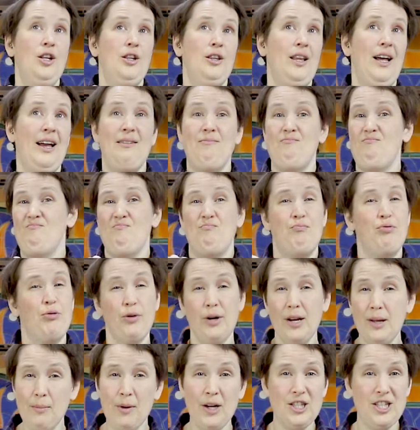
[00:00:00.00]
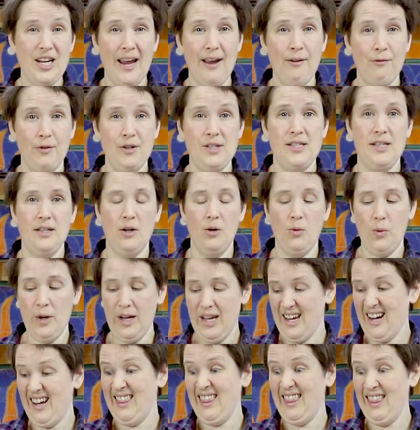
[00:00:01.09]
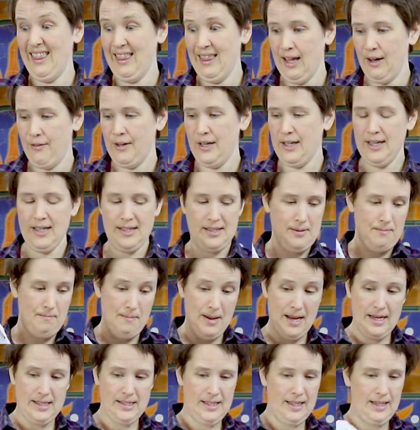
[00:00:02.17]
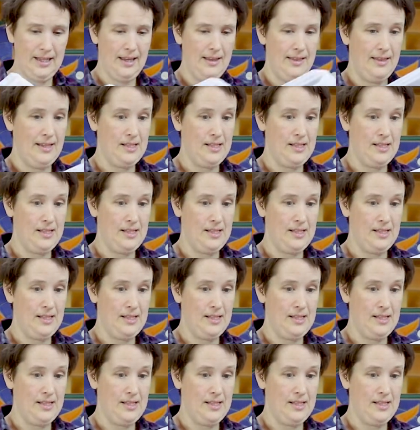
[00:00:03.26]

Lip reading: like pretty much every single week. I love it. It's amazing.